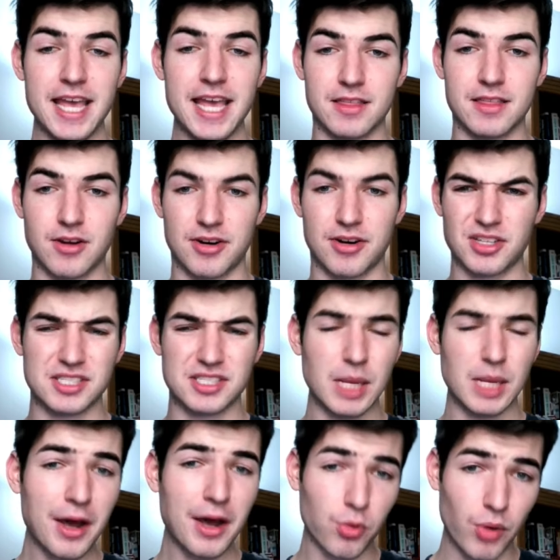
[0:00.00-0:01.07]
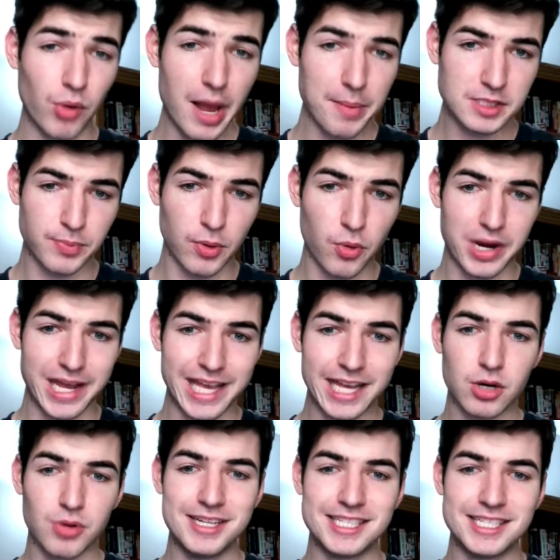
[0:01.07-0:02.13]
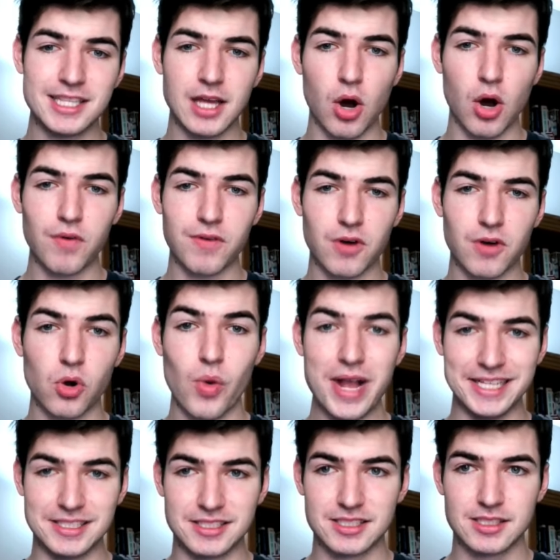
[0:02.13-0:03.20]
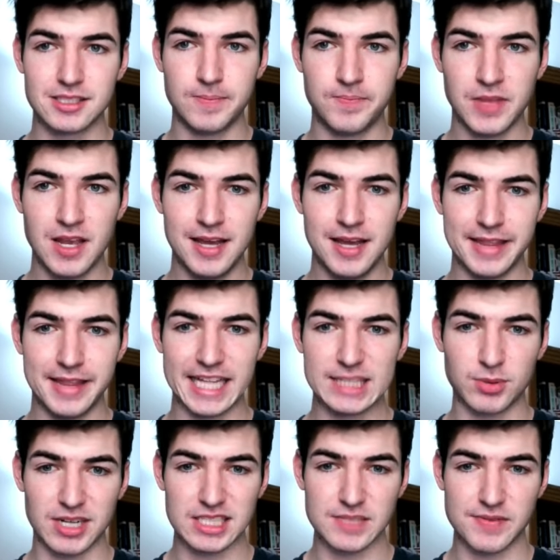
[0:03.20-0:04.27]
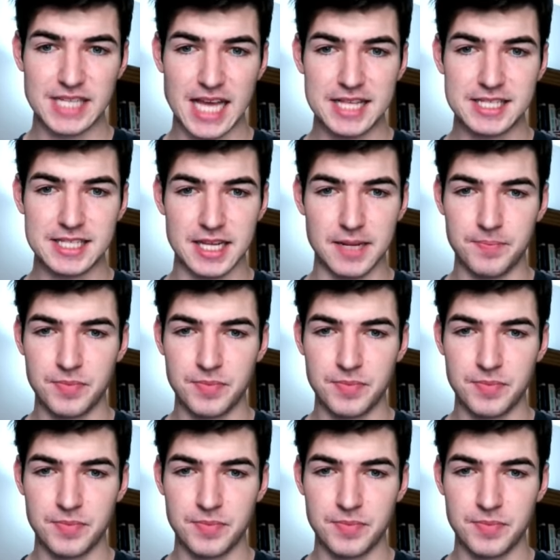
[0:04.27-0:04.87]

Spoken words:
All right, so the same amount of reps, but we're increasing the overall weight. That's progressive intensity.